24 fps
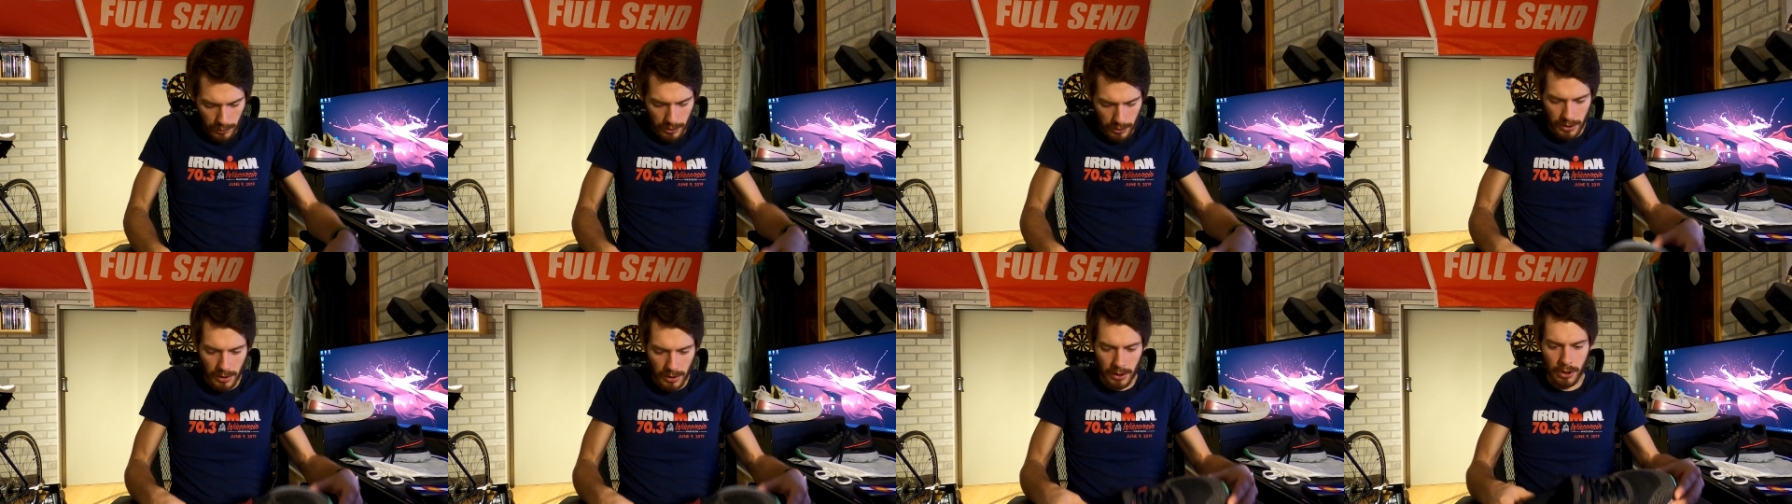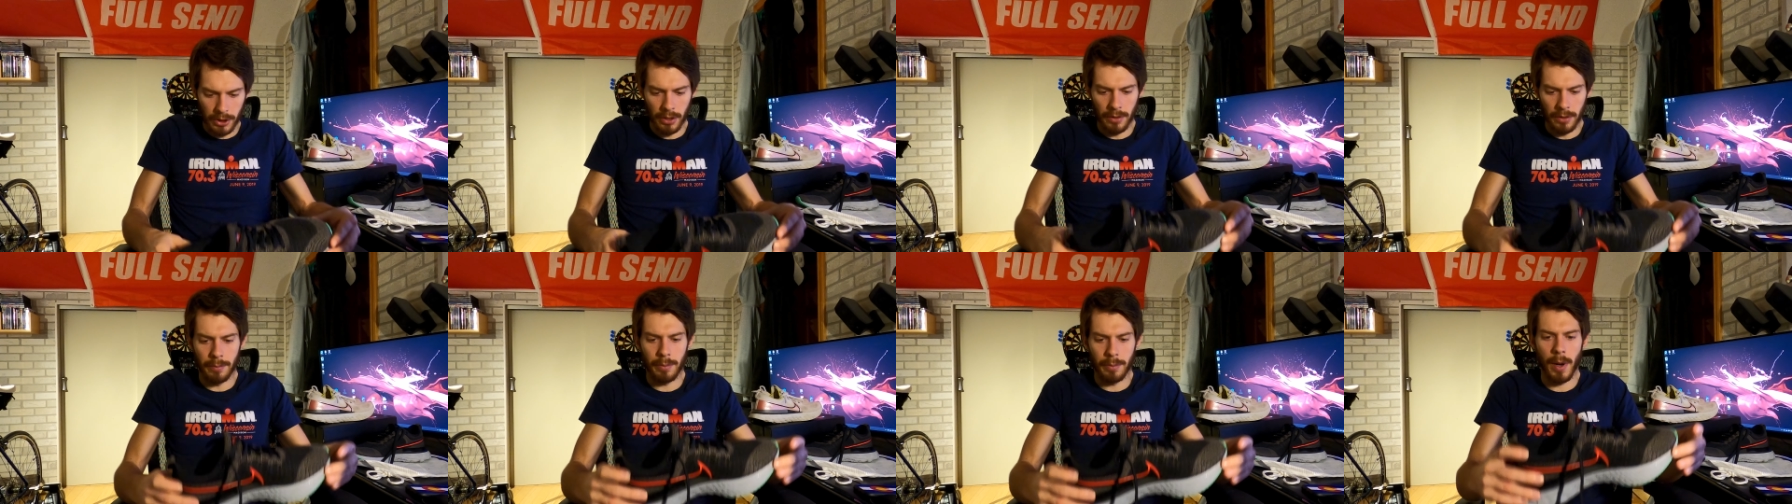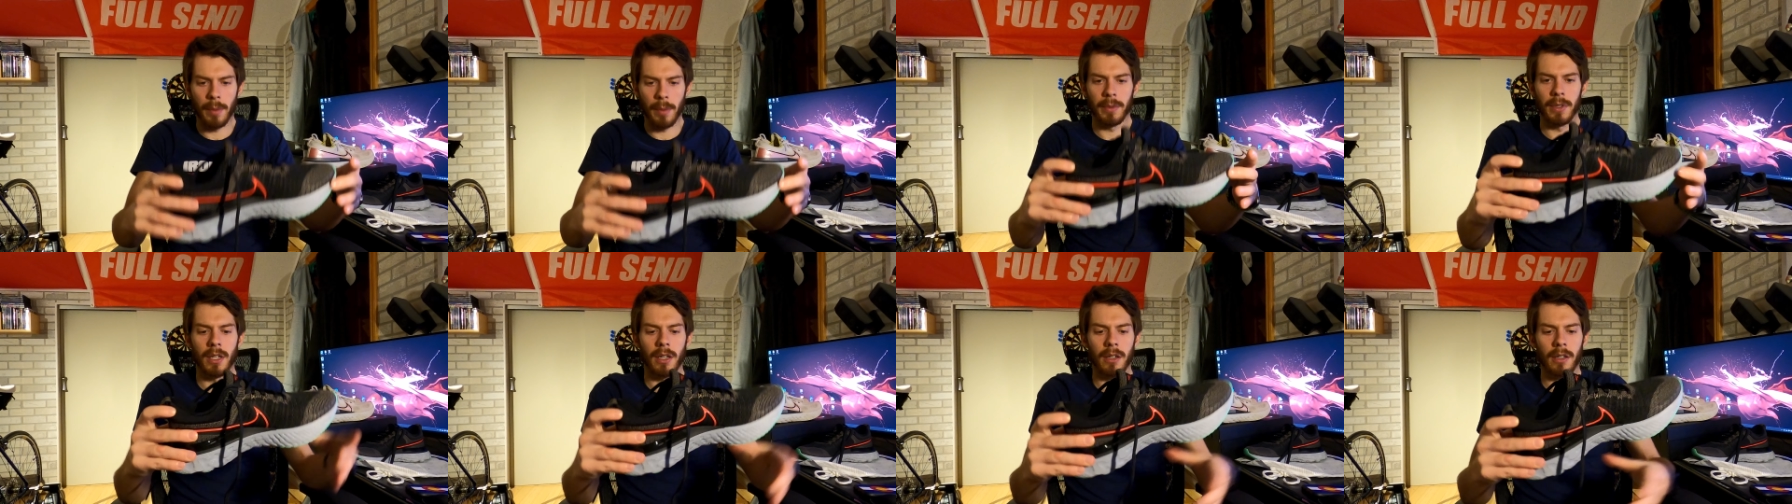which they should have
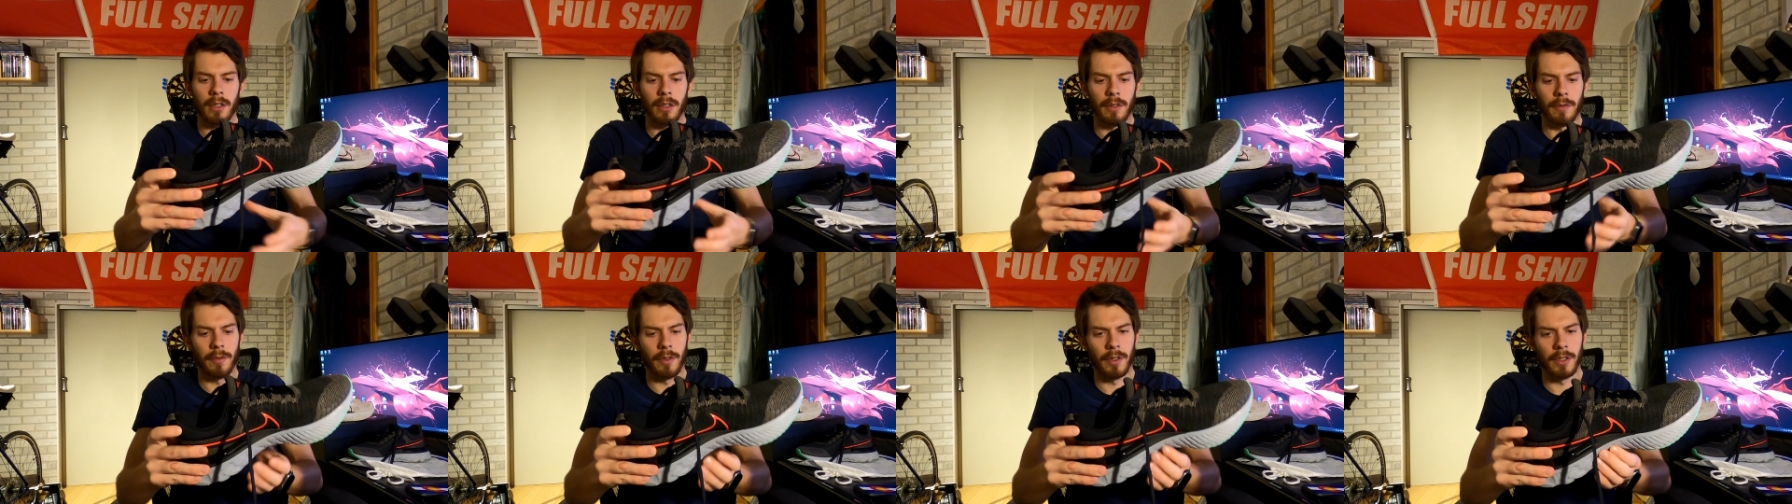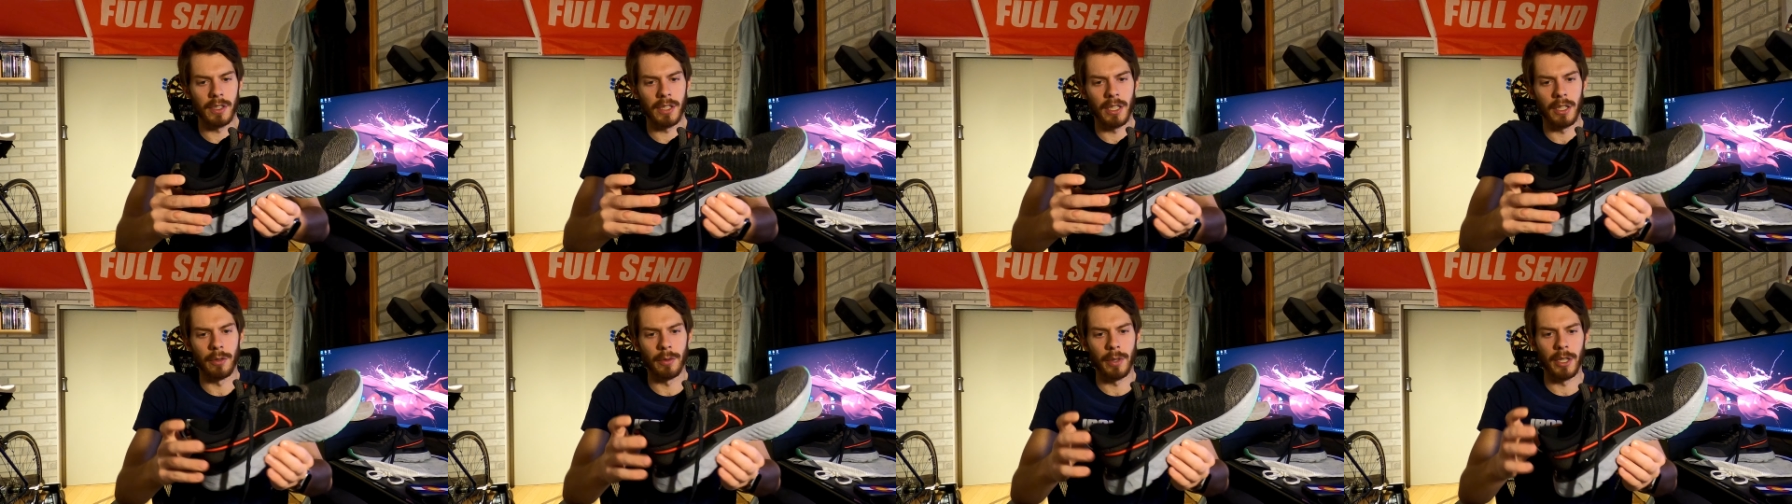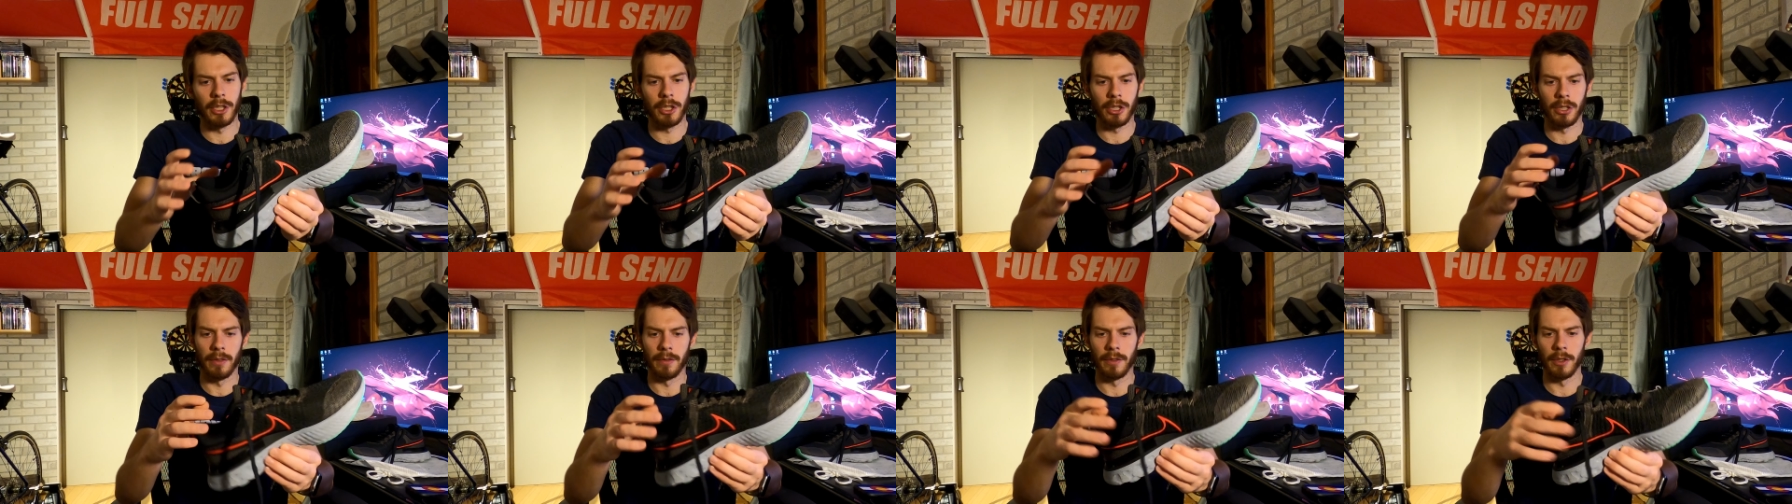probably done in the first
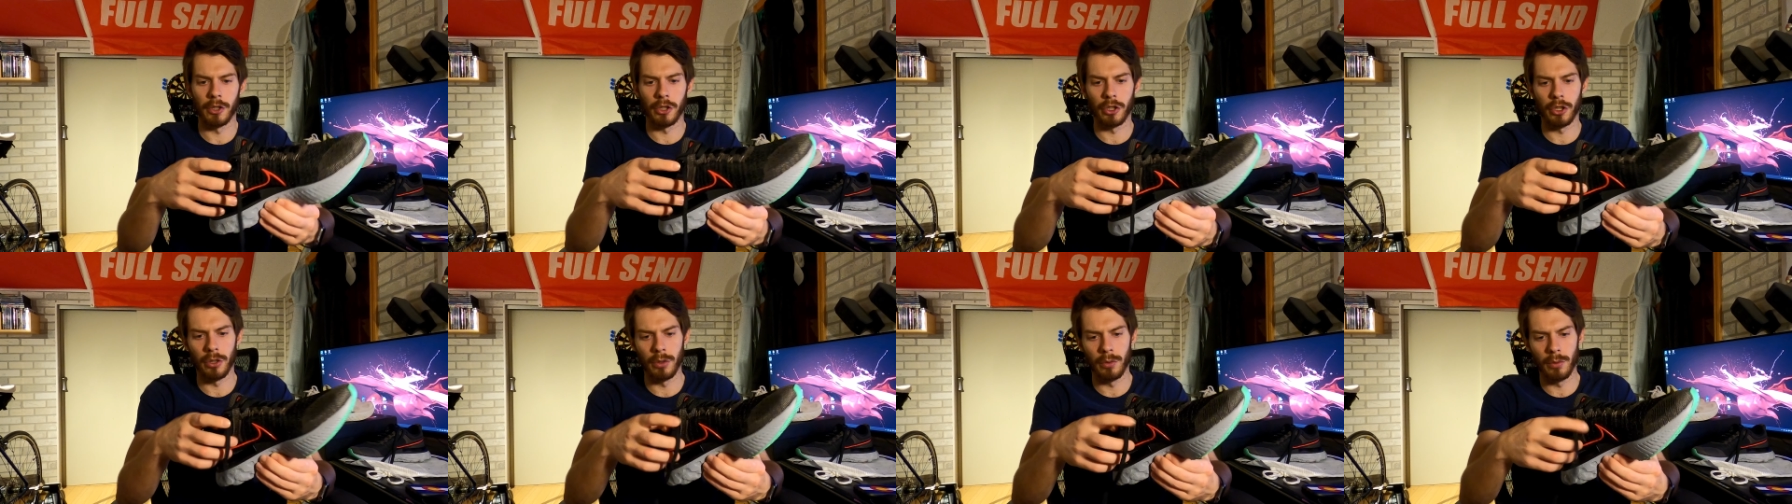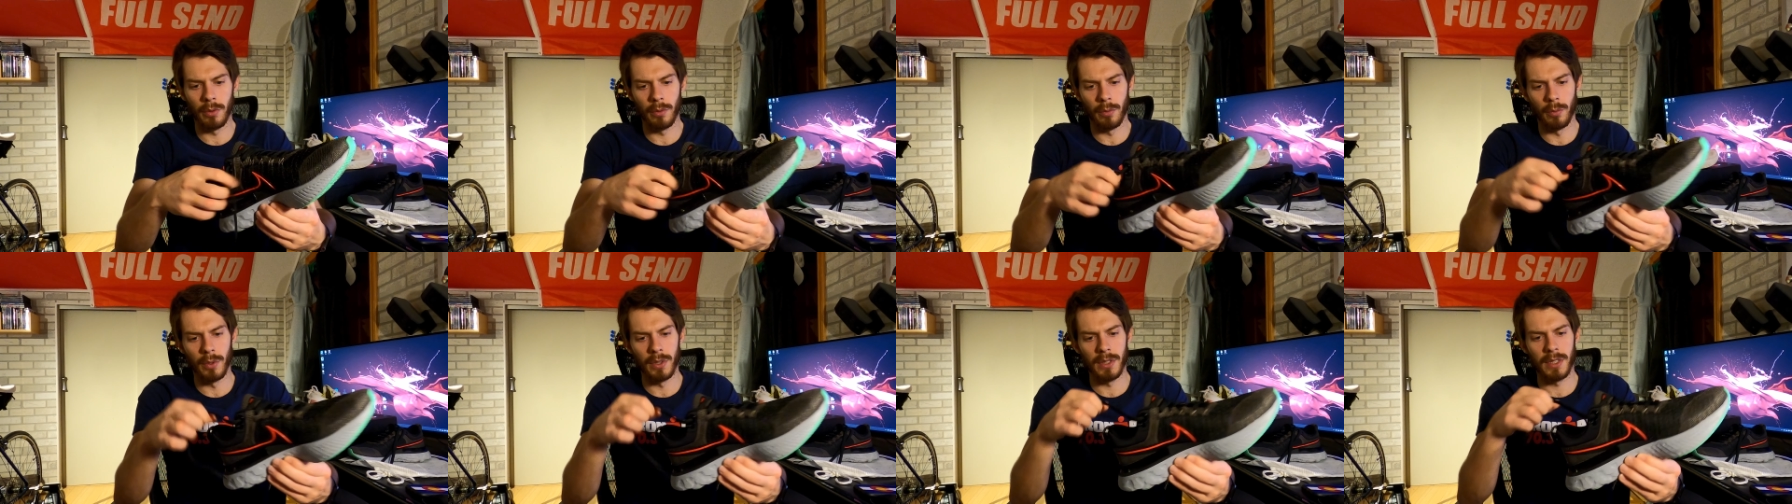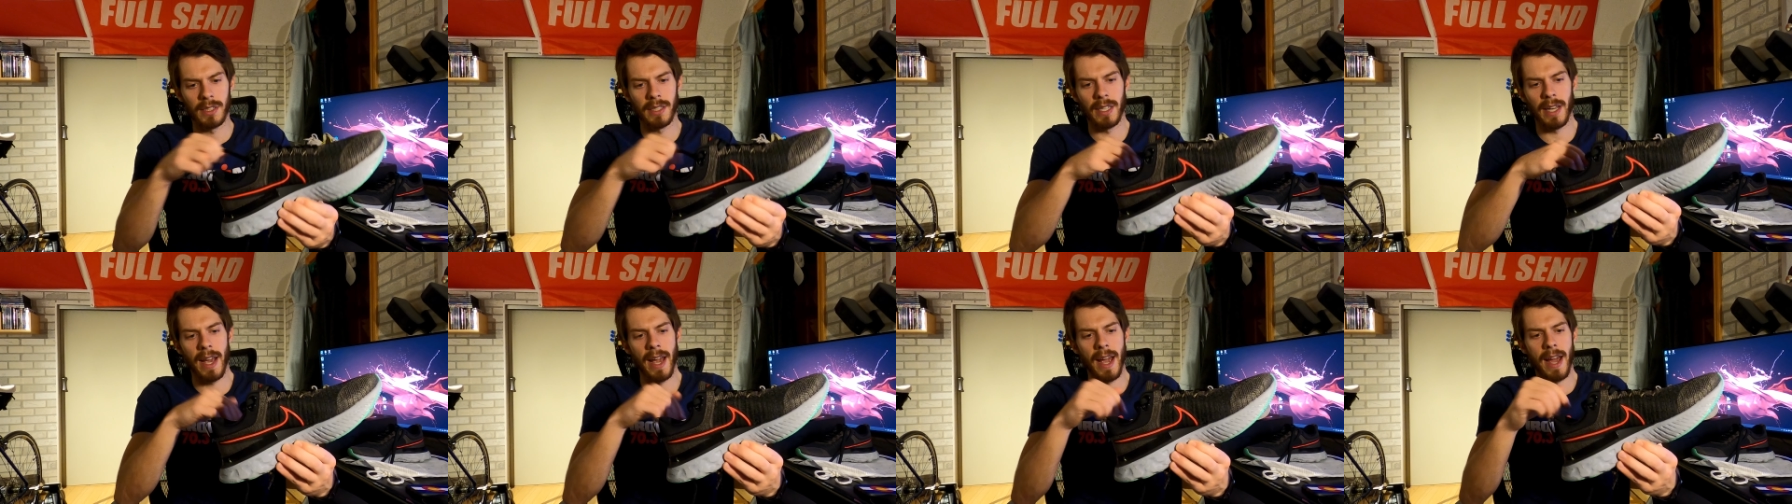iteration of the shoe,
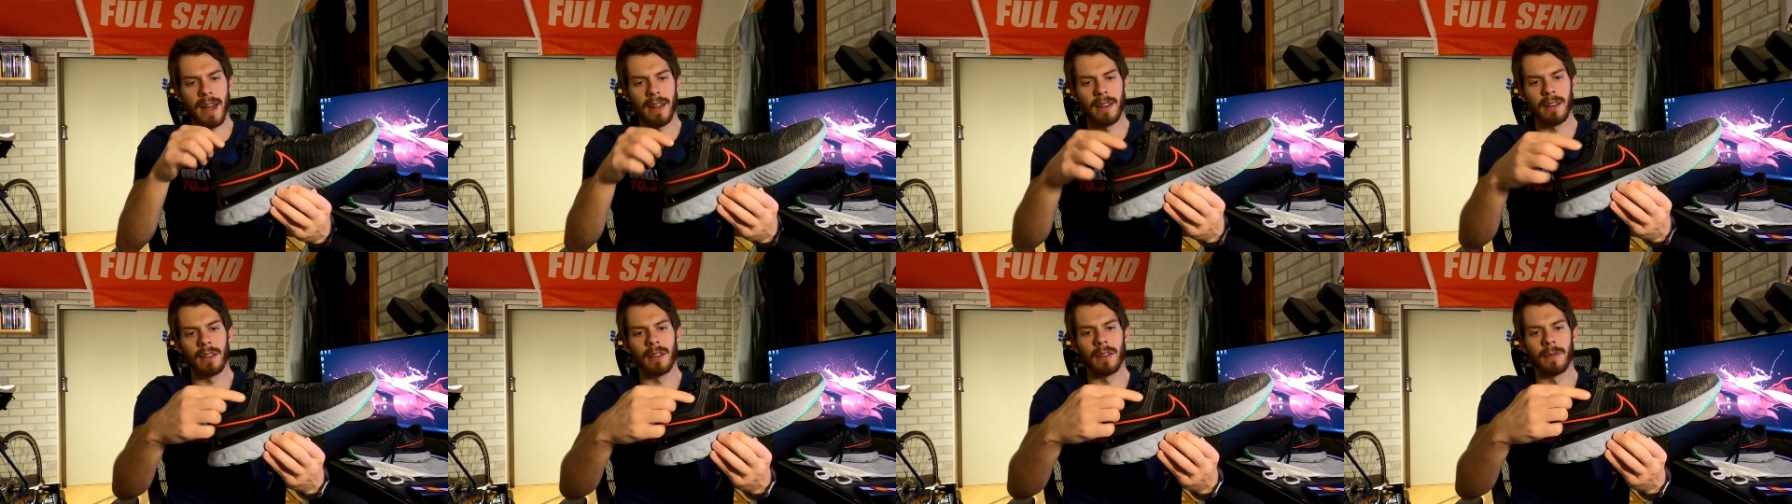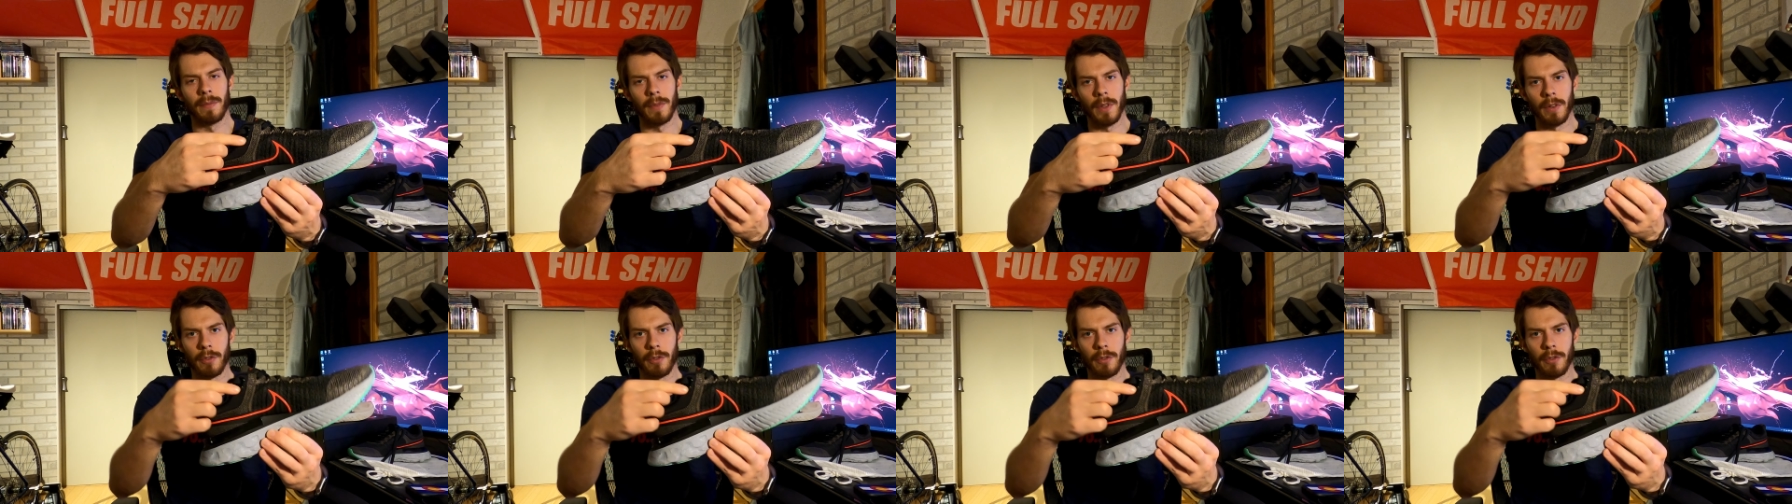was to add,